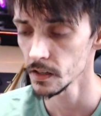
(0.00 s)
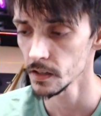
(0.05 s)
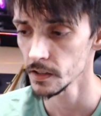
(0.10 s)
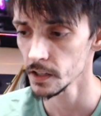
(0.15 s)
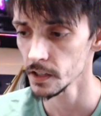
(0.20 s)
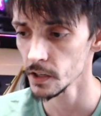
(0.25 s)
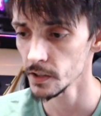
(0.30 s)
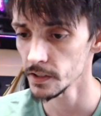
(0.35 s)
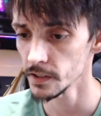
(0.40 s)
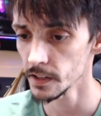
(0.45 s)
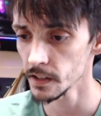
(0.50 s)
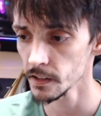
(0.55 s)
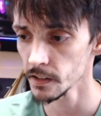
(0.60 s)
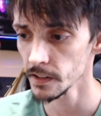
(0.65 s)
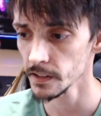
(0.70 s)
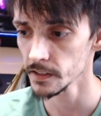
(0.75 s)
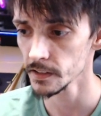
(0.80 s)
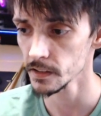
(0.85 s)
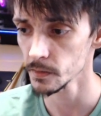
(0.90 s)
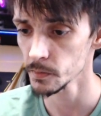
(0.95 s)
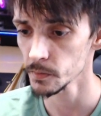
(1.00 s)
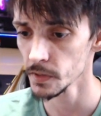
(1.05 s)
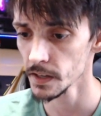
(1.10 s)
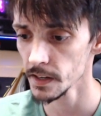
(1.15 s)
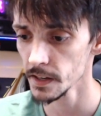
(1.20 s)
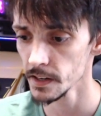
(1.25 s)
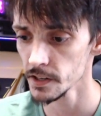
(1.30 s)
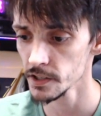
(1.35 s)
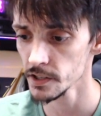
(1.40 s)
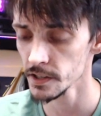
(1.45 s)
Going to click the
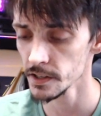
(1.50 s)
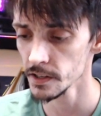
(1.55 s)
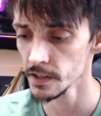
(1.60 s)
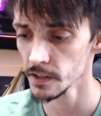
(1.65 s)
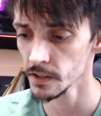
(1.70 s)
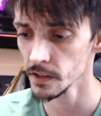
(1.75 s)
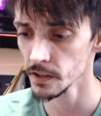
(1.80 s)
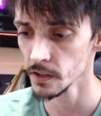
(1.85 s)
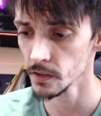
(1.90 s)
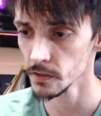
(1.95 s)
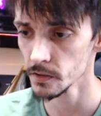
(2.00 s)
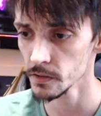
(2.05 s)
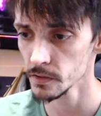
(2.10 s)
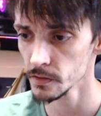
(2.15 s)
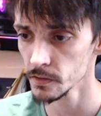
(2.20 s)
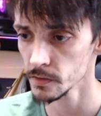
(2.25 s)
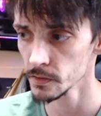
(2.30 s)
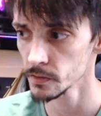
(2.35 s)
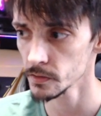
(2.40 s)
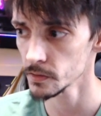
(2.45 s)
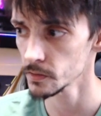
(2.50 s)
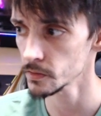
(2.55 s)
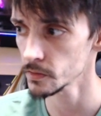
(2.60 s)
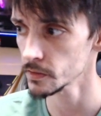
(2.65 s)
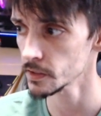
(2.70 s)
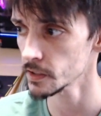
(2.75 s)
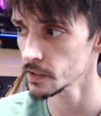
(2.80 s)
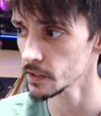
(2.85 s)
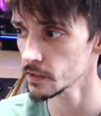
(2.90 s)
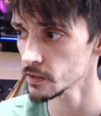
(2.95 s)
page here, go to
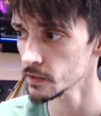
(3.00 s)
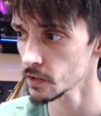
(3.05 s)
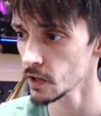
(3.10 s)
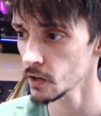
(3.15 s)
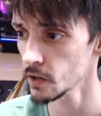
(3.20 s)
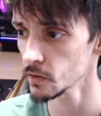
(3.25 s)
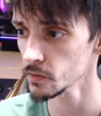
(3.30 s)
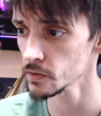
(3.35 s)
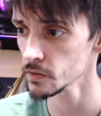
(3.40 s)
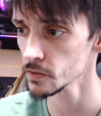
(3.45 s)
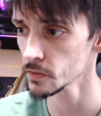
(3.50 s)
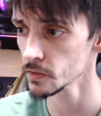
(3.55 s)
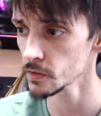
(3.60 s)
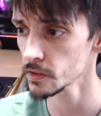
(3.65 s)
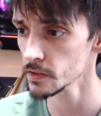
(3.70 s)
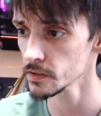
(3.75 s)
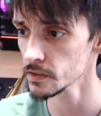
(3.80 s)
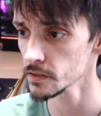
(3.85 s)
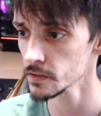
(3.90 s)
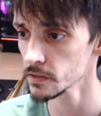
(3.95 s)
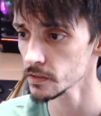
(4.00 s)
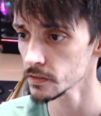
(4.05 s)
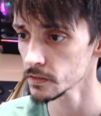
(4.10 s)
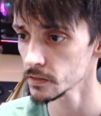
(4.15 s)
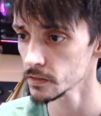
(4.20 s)
the toggle source,